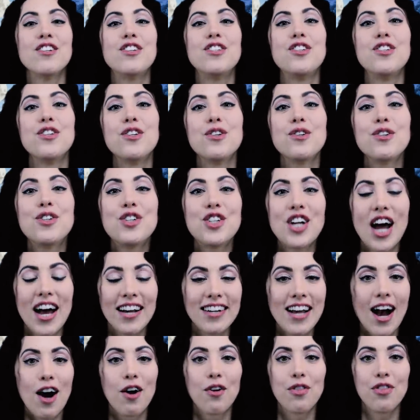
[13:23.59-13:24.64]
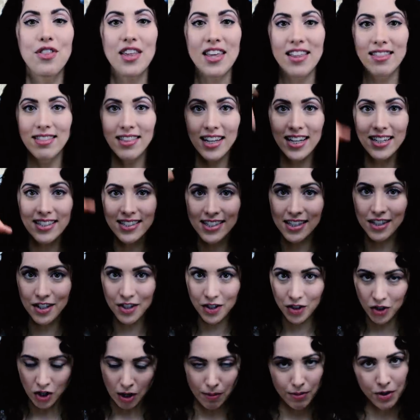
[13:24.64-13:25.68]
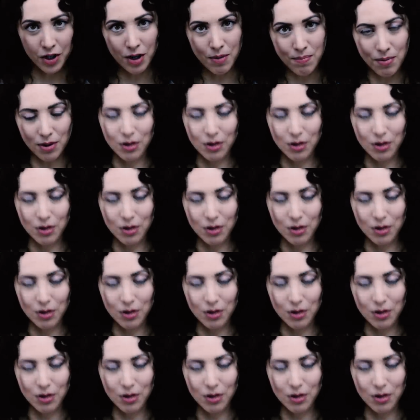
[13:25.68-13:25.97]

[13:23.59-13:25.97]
Do check out the links in the description